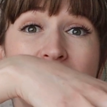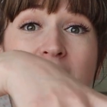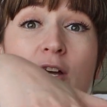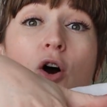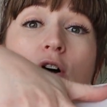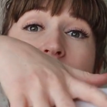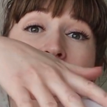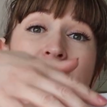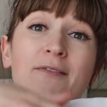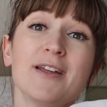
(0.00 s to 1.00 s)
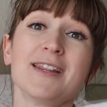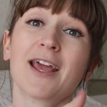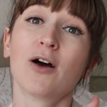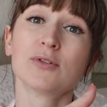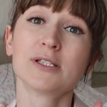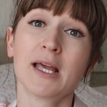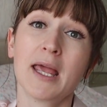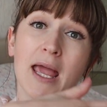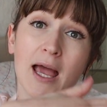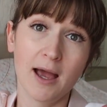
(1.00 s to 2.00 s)
then the cotton and everything else
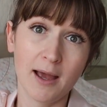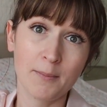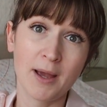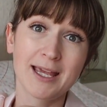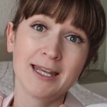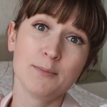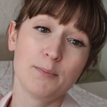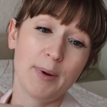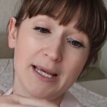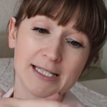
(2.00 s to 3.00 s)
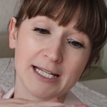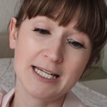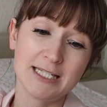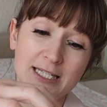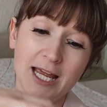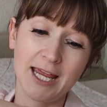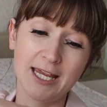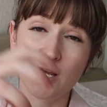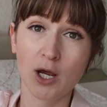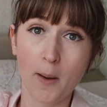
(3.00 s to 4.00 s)
can basically
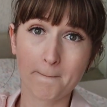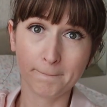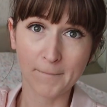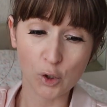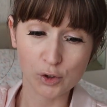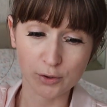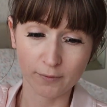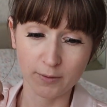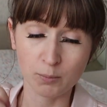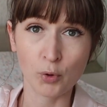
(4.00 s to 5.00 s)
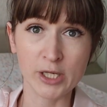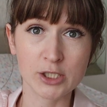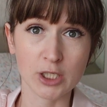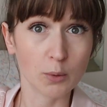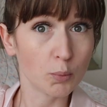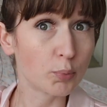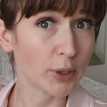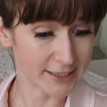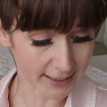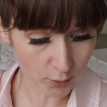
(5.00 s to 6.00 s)
take most of the moisture
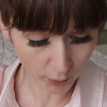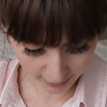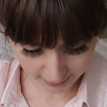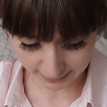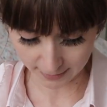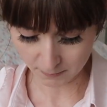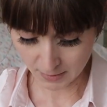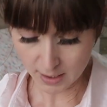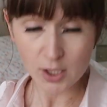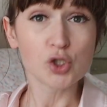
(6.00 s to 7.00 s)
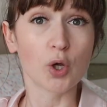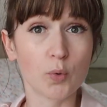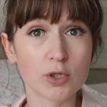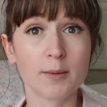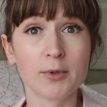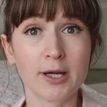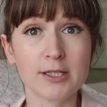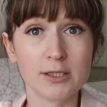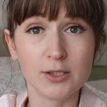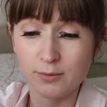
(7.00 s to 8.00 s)
pretty quickly. So what I'm going
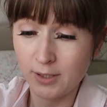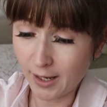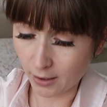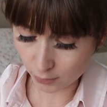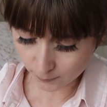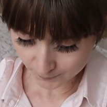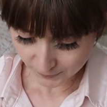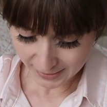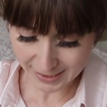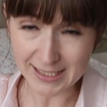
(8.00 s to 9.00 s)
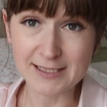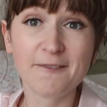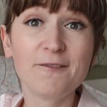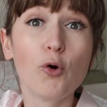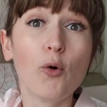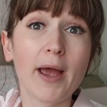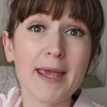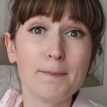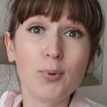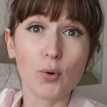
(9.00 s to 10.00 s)
to do now is, for
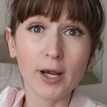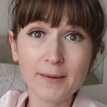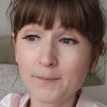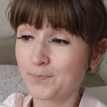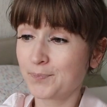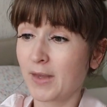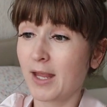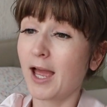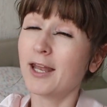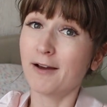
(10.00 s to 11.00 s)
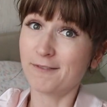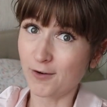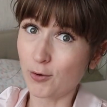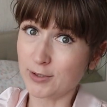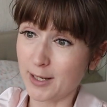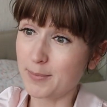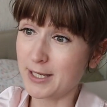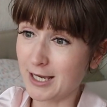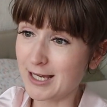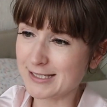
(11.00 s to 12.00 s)
a boy, and I fold it
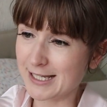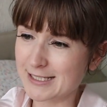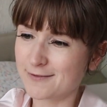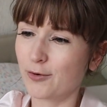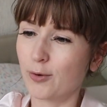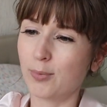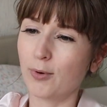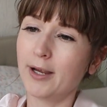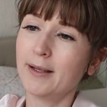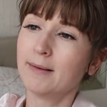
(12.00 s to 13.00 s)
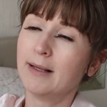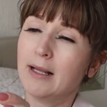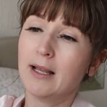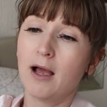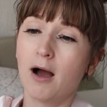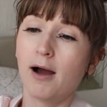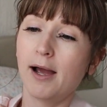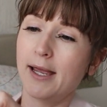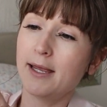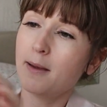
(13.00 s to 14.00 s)
because it's for a boy,
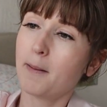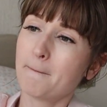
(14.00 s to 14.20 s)
I